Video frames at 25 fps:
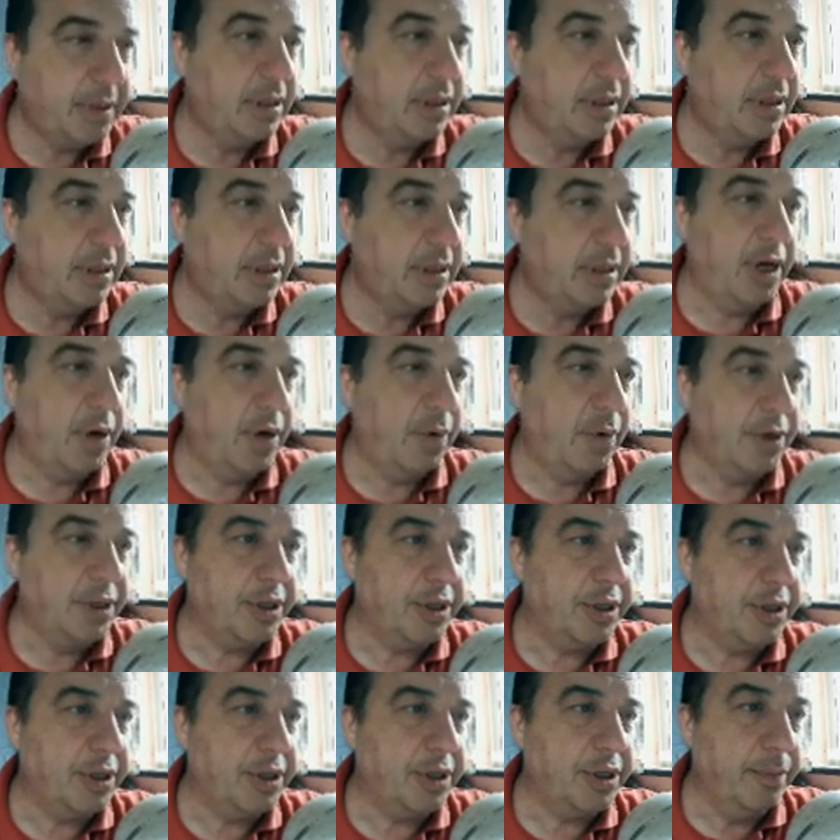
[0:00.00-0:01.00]
So I don't know what's
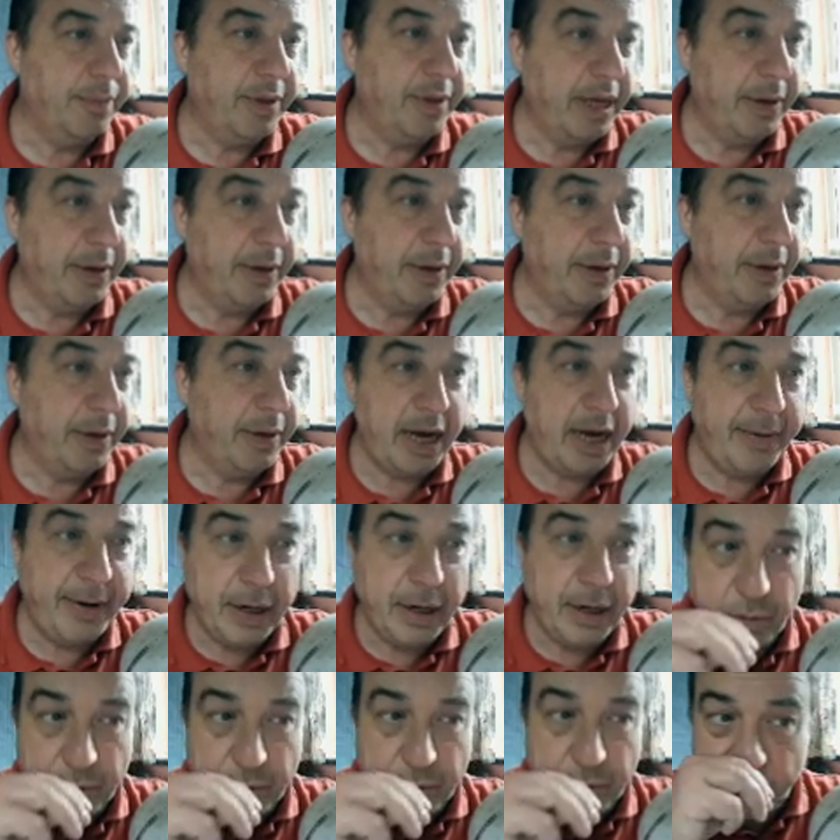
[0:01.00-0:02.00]
going on. But there we are, Kerry
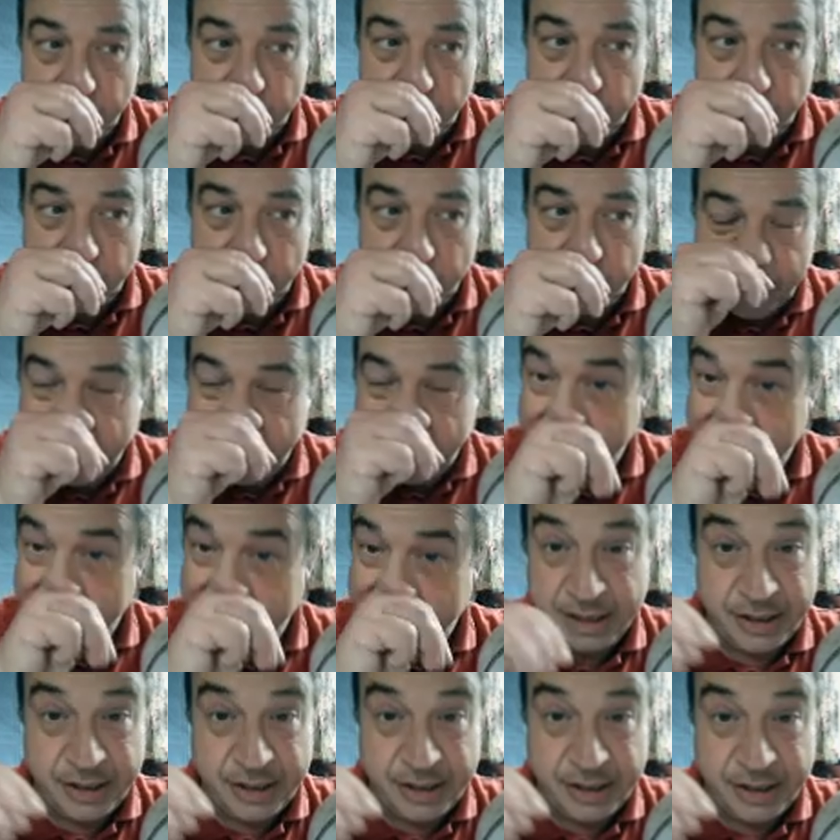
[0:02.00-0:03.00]
Longswords. And
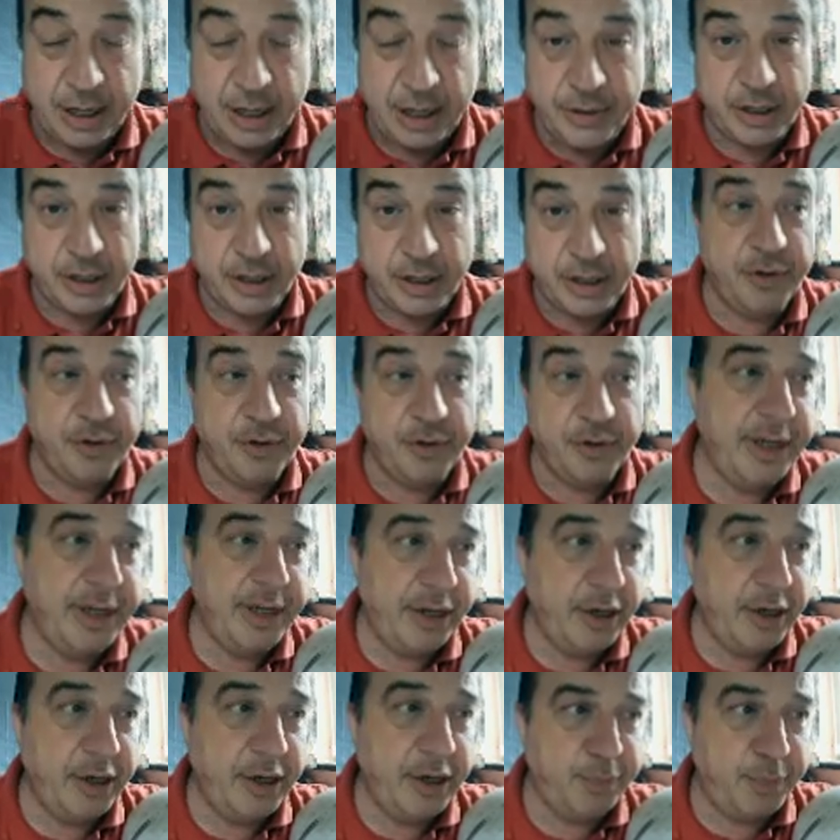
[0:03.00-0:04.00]
just down the coast from there, you've
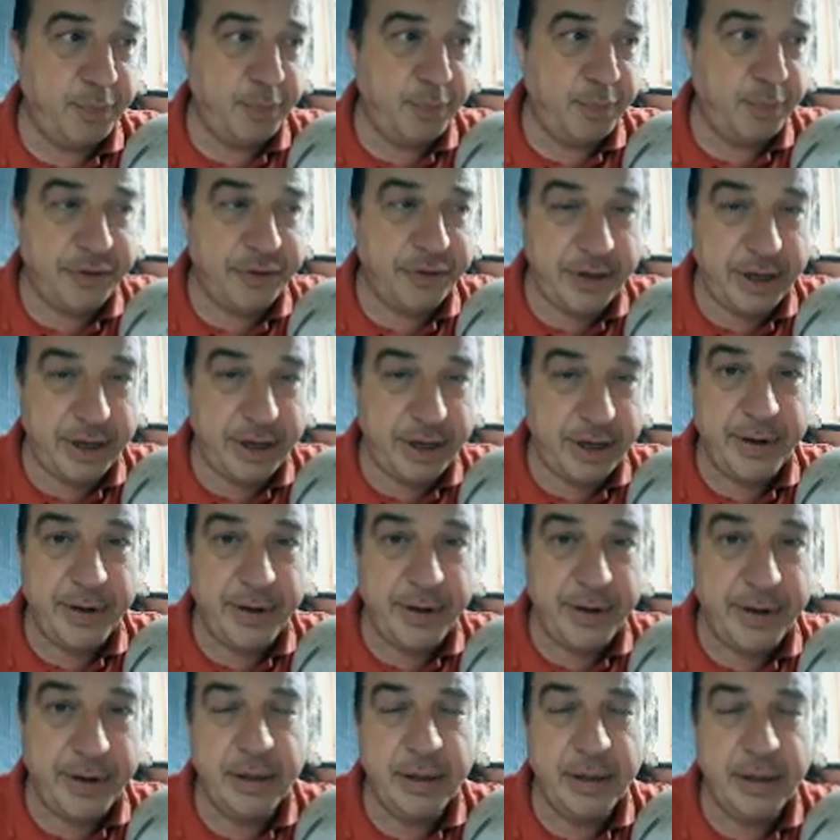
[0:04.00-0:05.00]
got Porth Kerry,
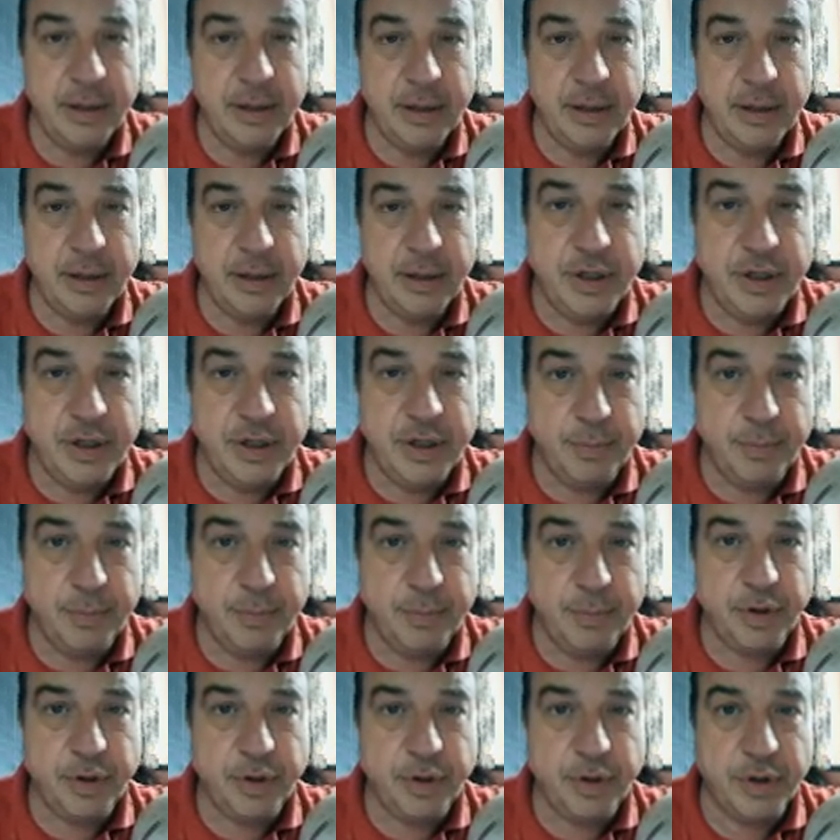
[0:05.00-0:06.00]
which is the
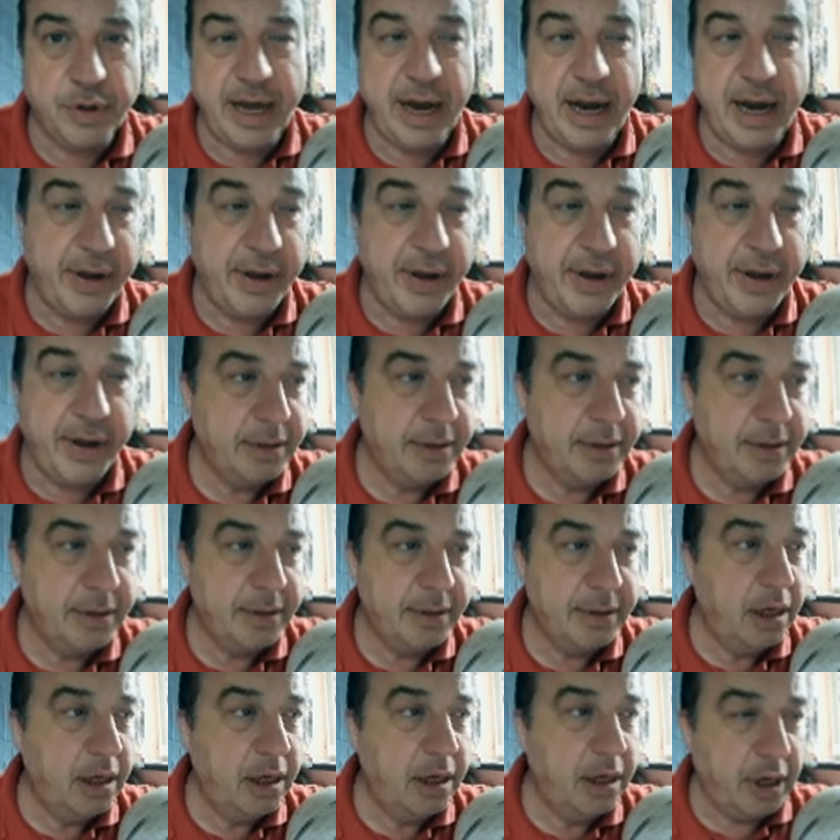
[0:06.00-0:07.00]
port of Kerry.
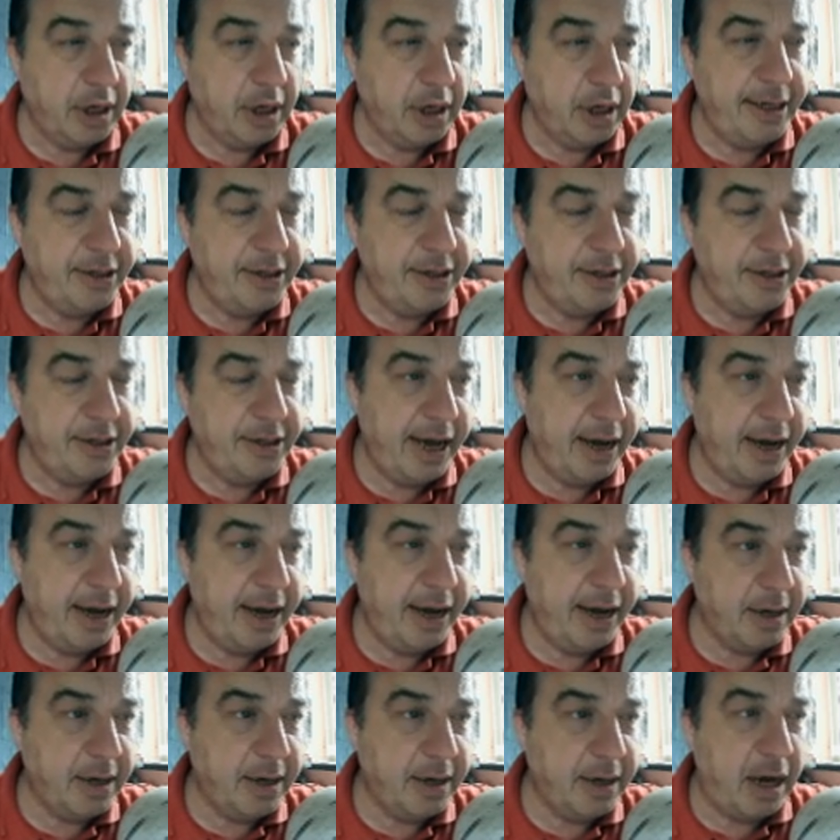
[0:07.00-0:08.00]
So he's there with a
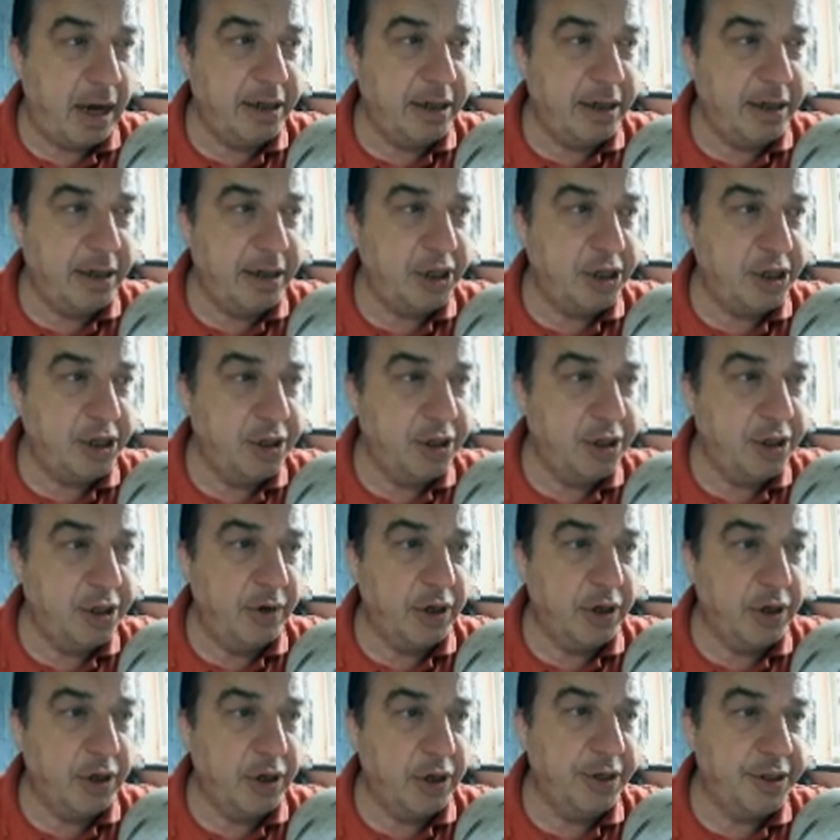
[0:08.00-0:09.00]
commanding position
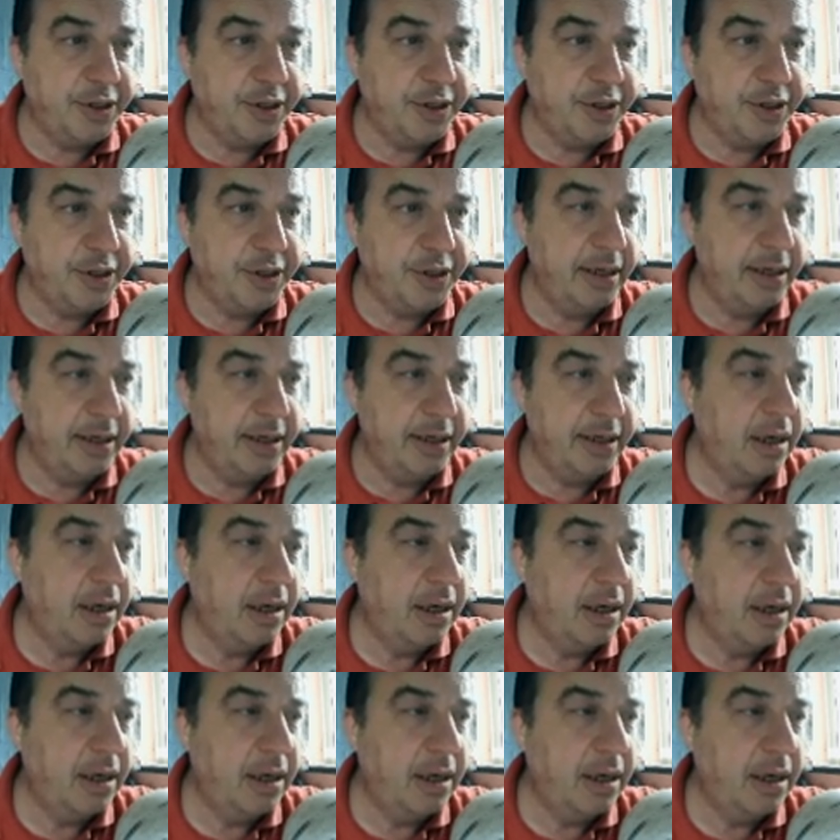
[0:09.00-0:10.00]
overlooking the sea.
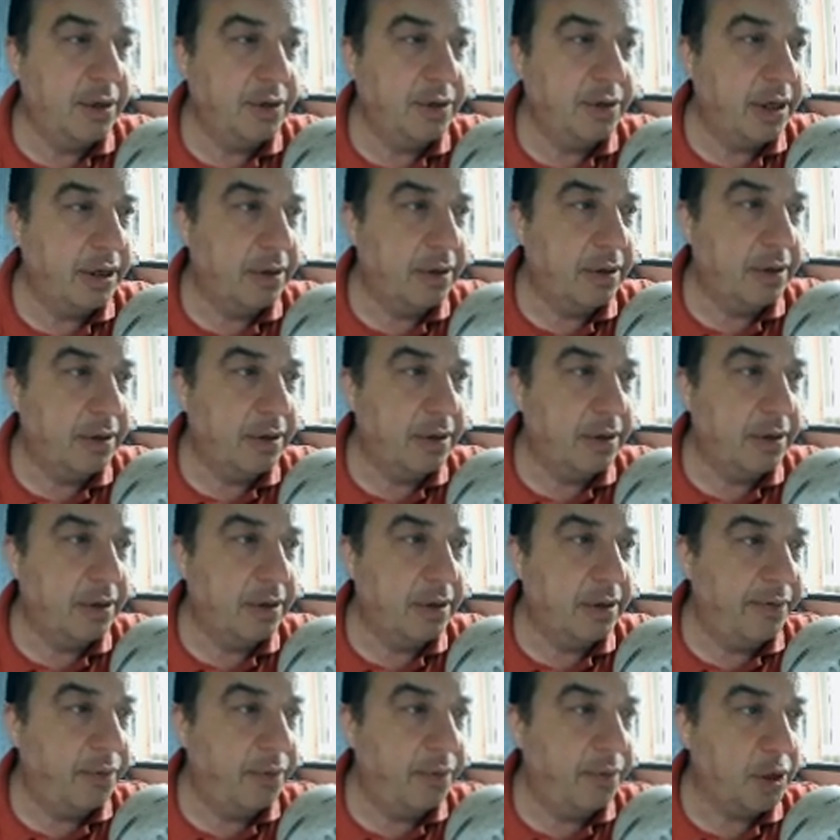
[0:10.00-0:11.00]
Those little
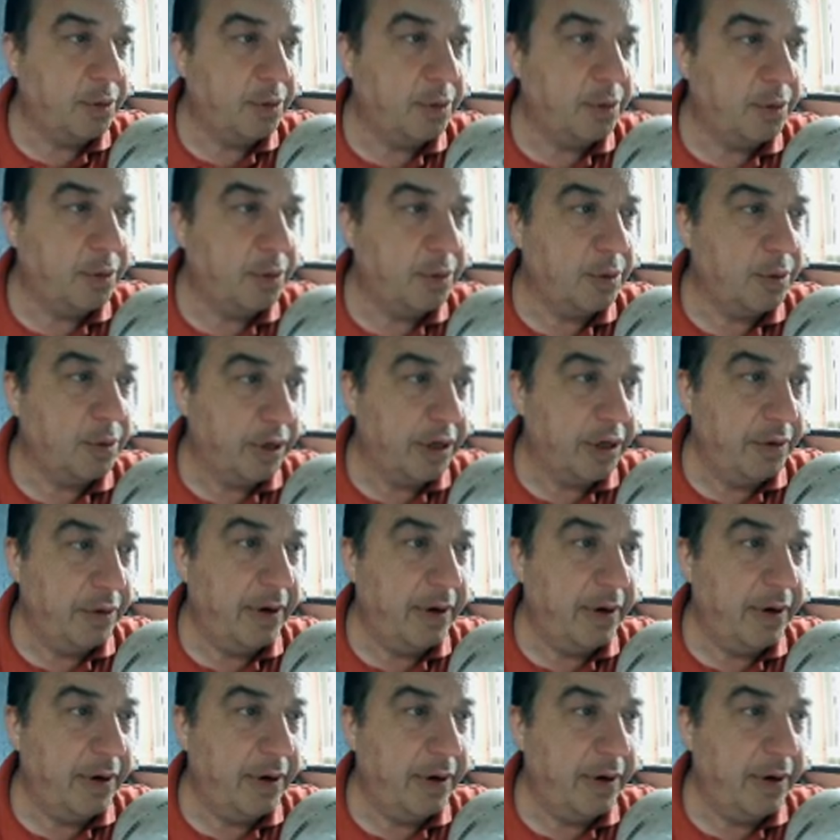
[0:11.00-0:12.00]
rough Welsh boys walking around.